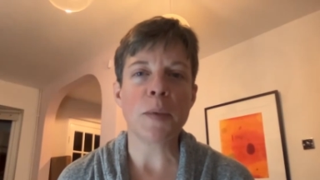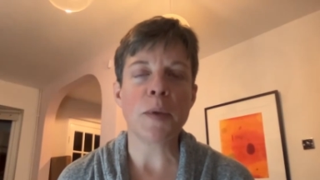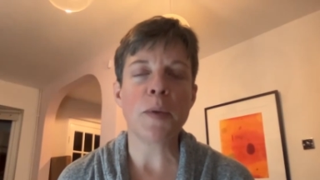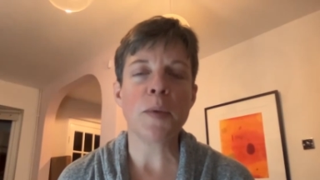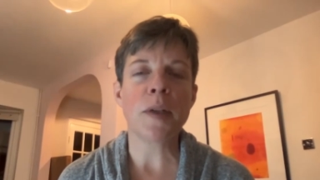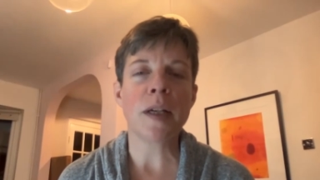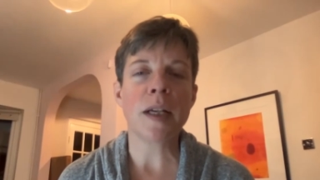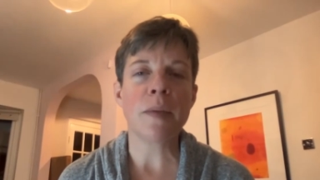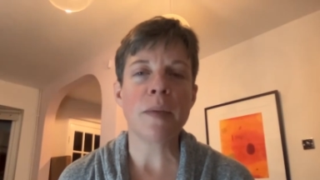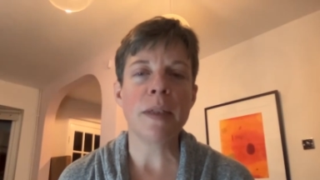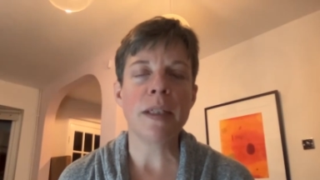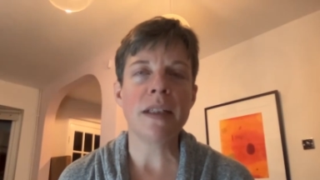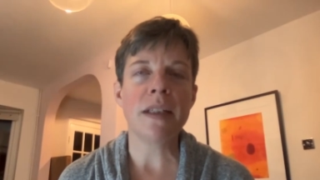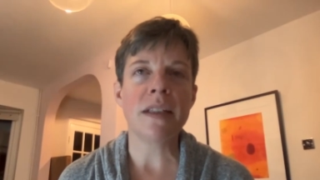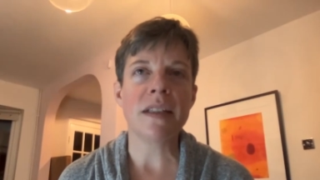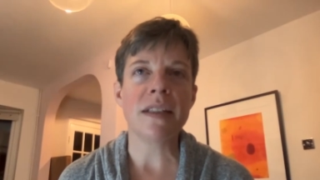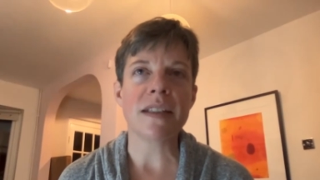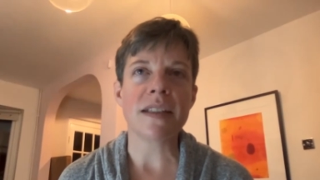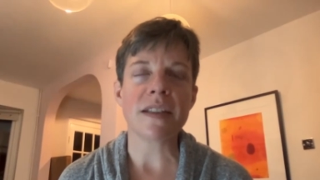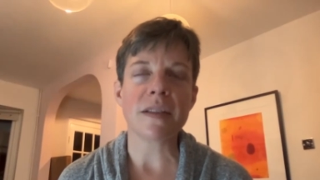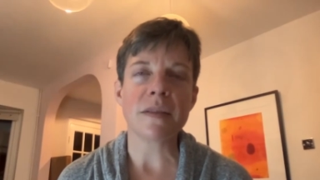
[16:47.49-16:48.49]
But what I mean
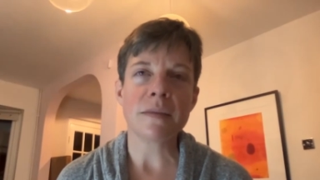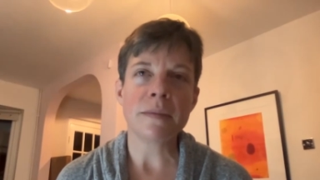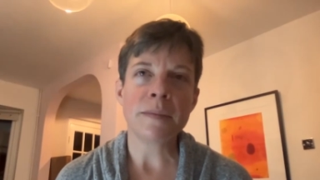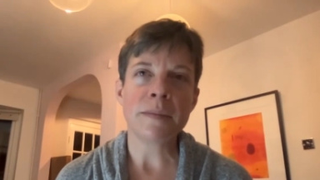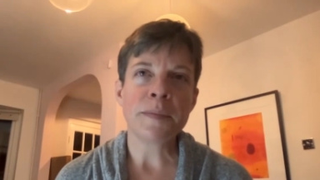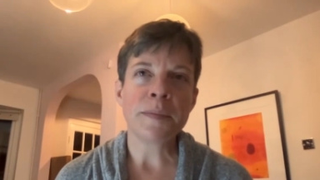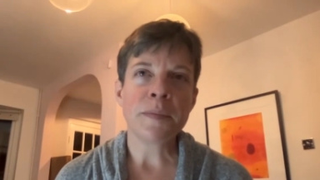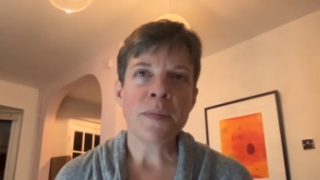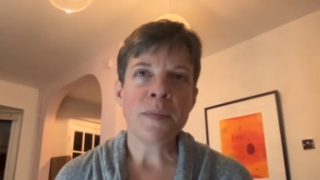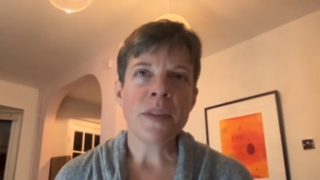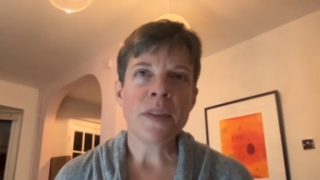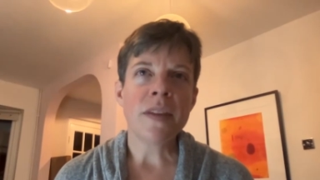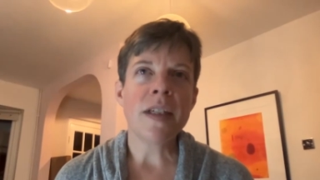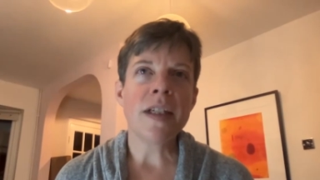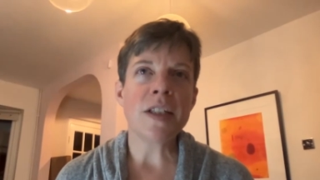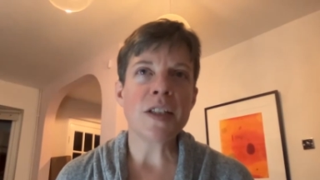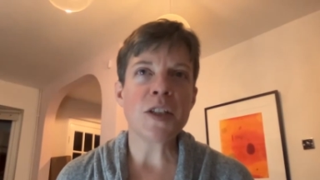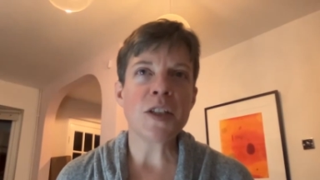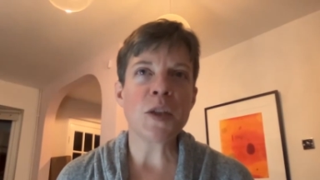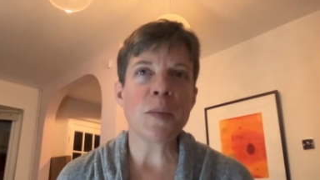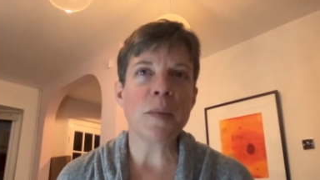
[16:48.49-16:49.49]
is
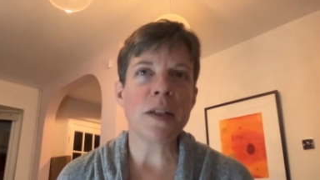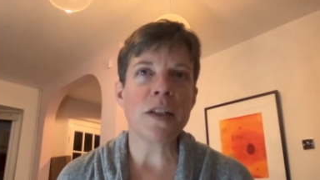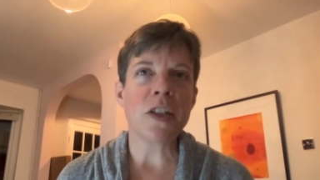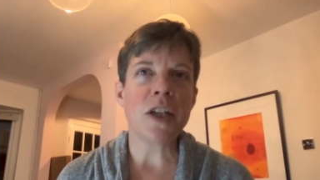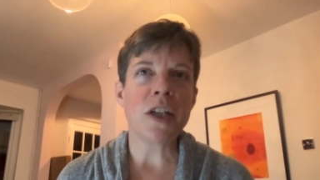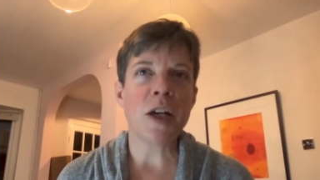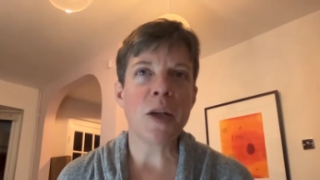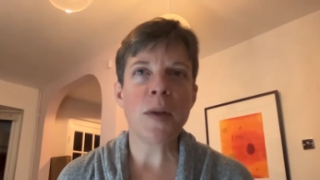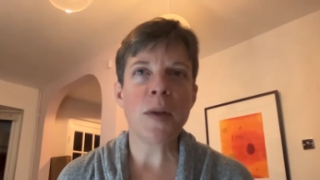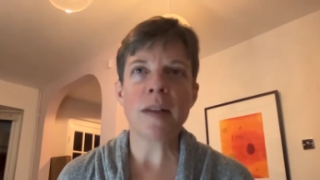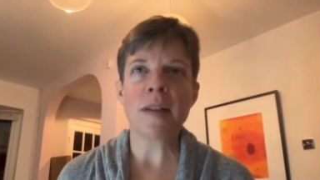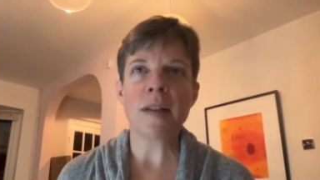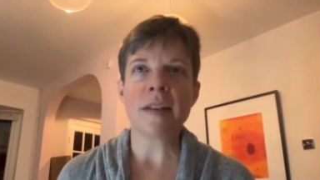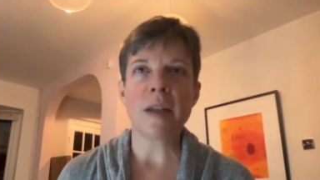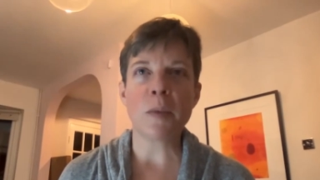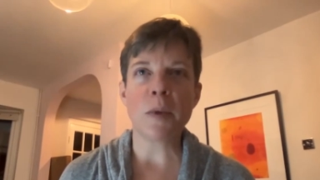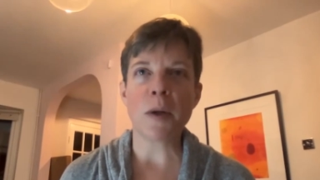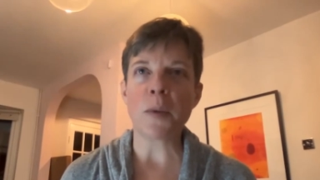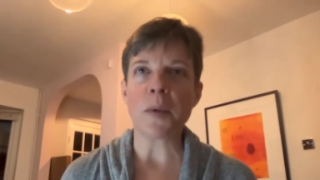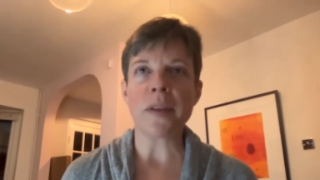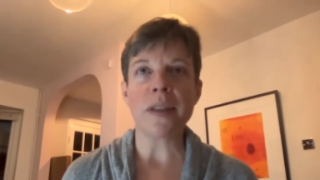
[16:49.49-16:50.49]
not so much how well do they
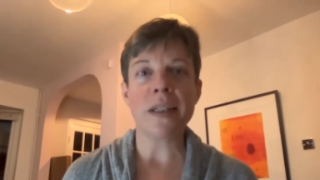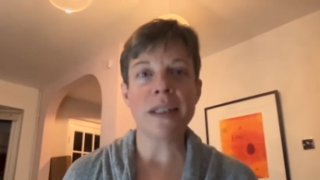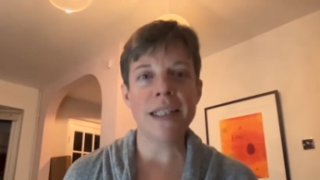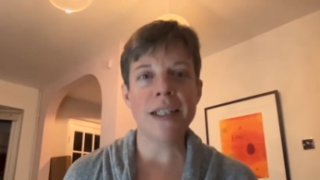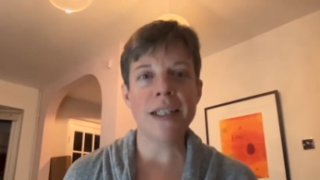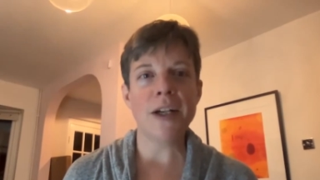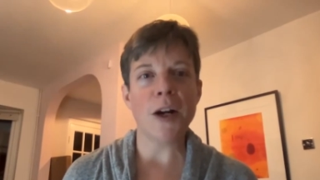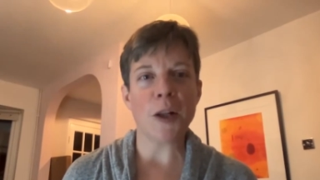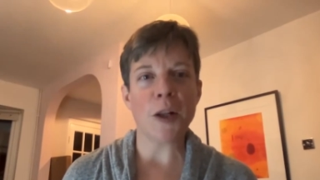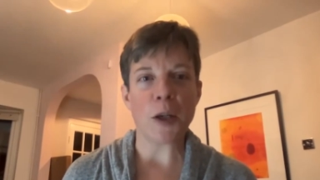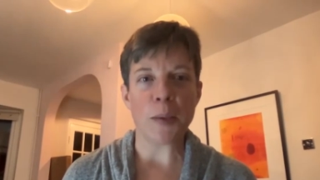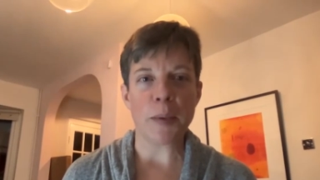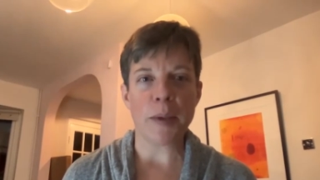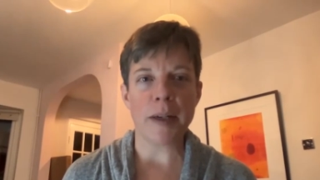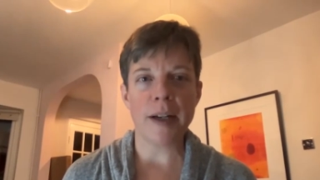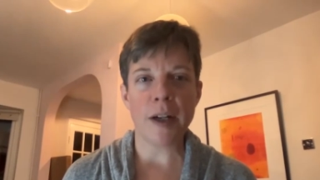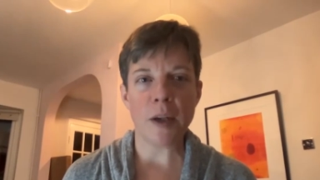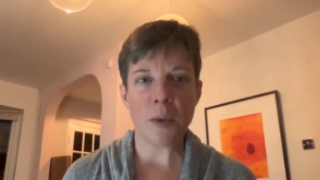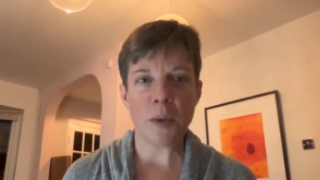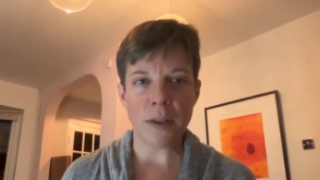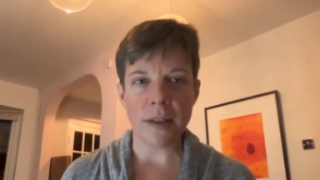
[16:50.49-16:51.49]
work with any caller, but
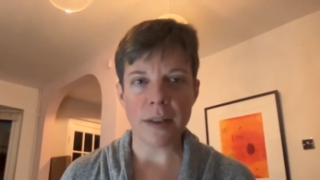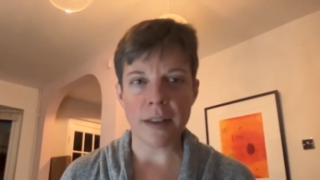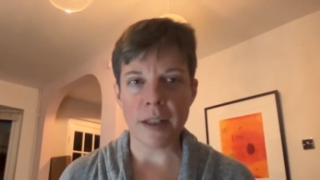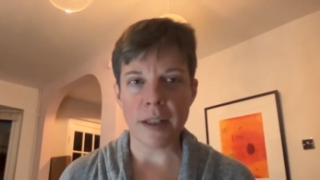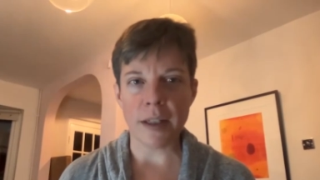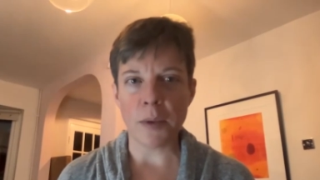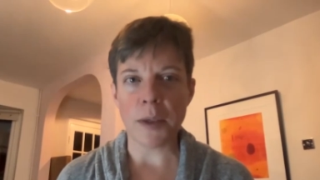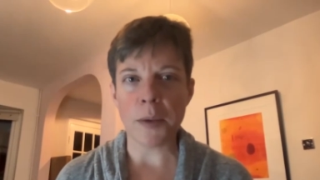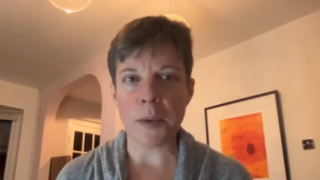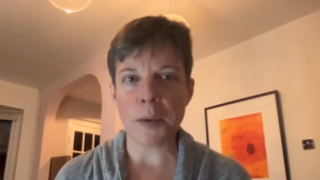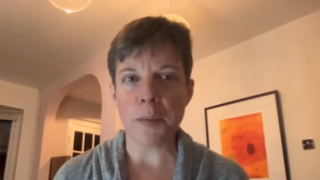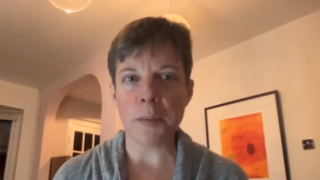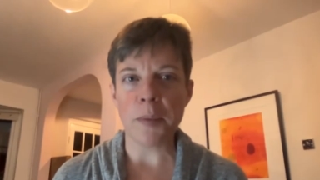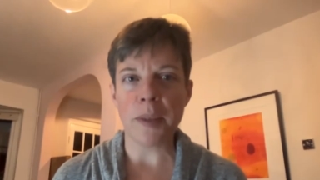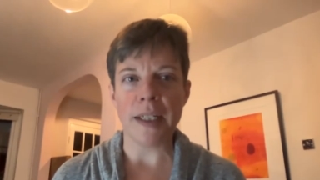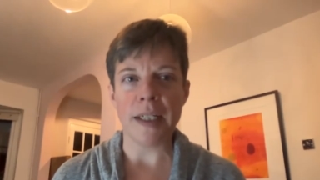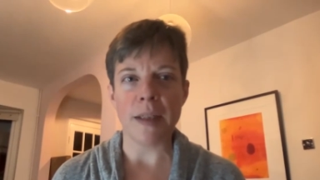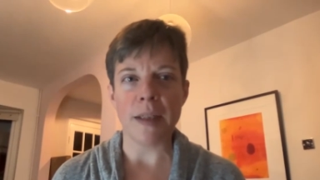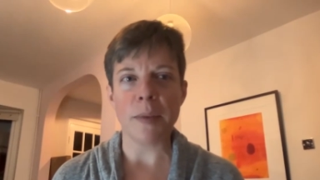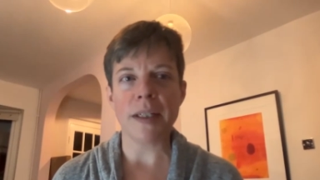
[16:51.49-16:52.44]
how well do they work with me?